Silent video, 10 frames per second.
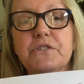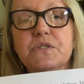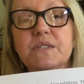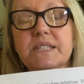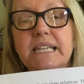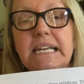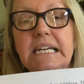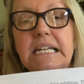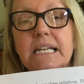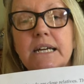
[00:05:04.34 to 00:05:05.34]
their
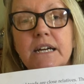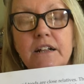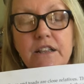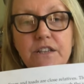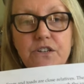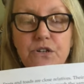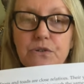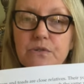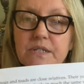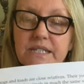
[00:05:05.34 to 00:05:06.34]
skin. The
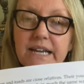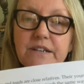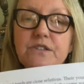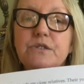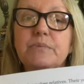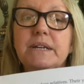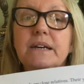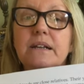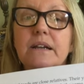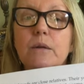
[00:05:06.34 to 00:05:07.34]
toads tend to
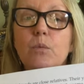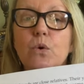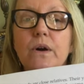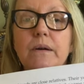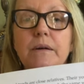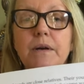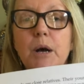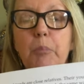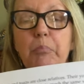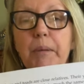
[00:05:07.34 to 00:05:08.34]
be a little more
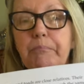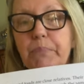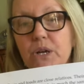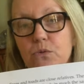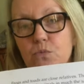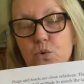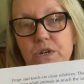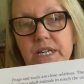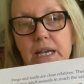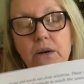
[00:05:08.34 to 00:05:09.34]
bumpy or
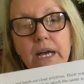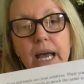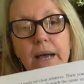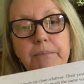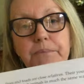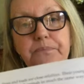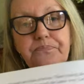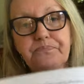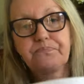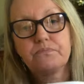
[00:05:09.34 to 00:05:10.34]
warty looking.
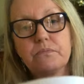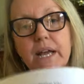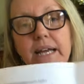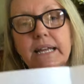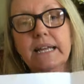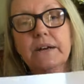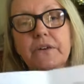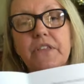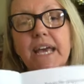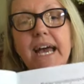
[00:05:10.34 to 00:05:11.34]
And
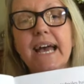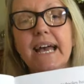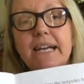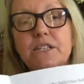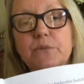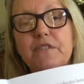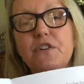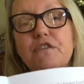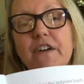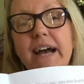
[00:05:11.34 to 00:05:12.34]
here are the eggs. So
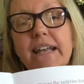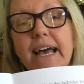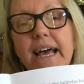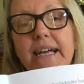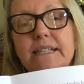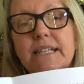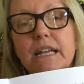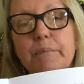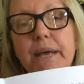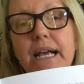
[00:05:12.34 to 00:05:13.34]
if you find eggs
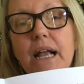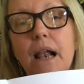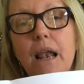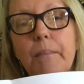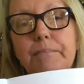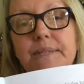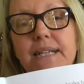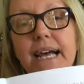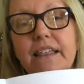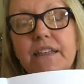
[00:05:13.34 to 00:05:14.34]
in big
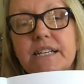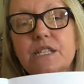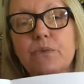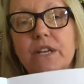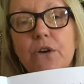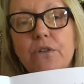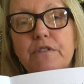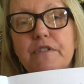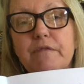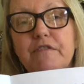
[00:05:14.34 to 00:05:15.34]
clumps like this, we know
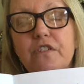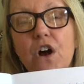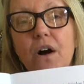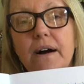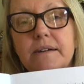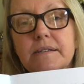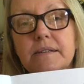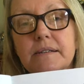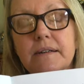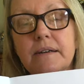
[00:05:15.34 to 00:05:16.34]
they're from frogs.